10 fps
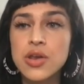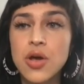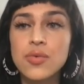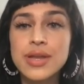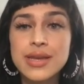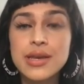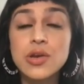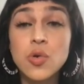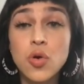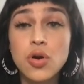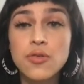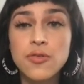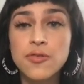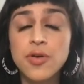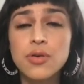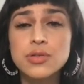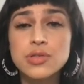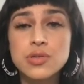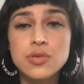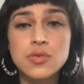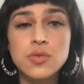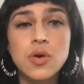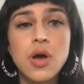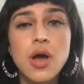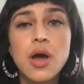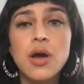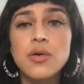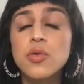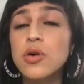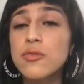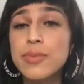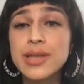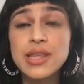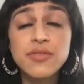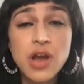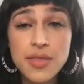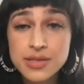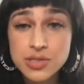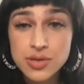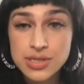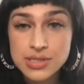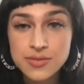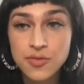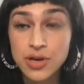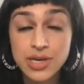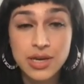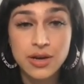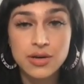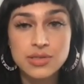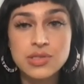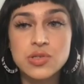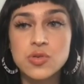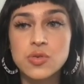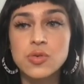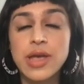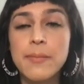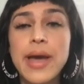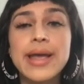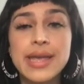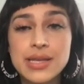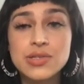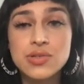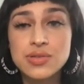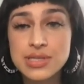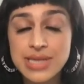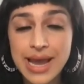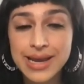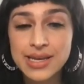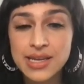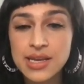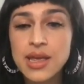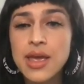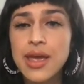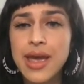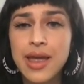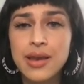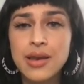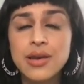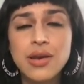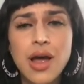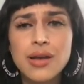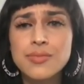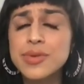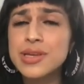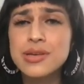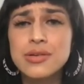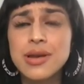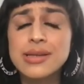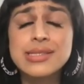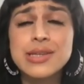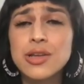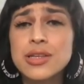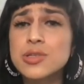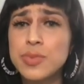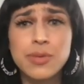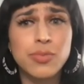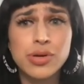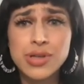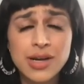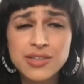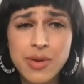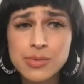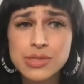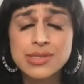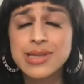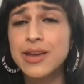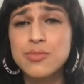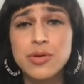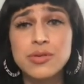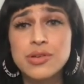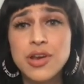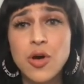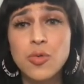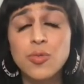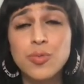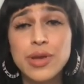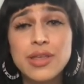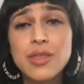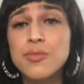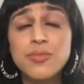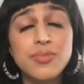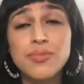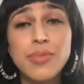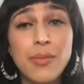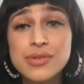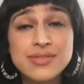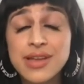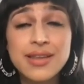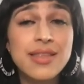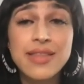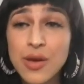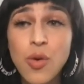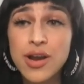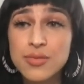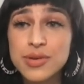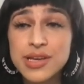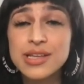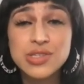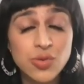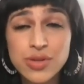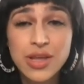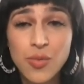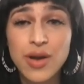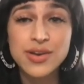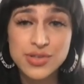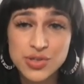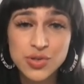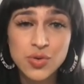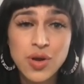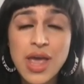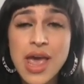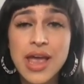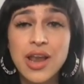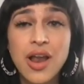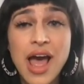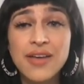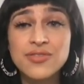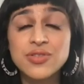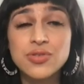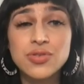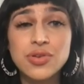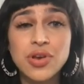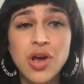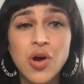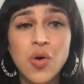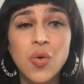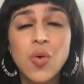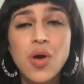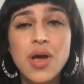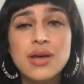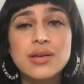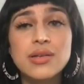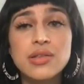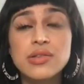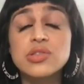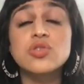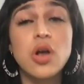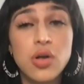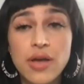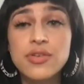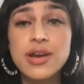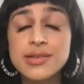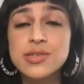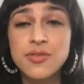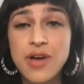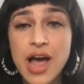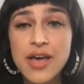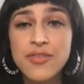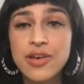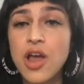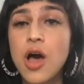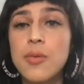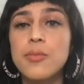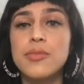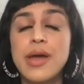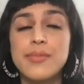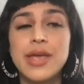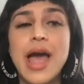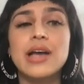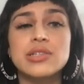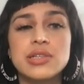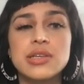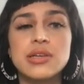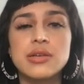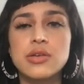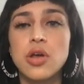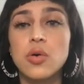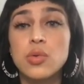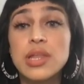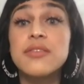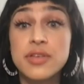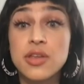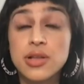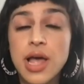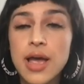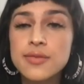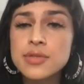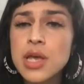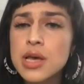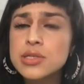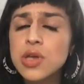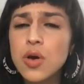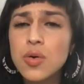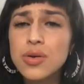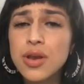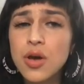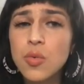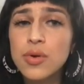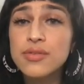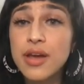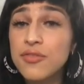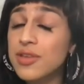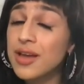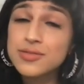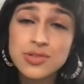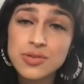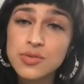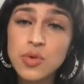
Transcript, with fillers: you know, needed in order for folks to, who have been living on the streets for years, to get back into society and not be necessarily to be productive members of society, but, you know, be the members of society that they want to be and do what they want to do and not have to, you know, struggle every day to survive and not be actually, you know, living their lives. So, you know, we definitely have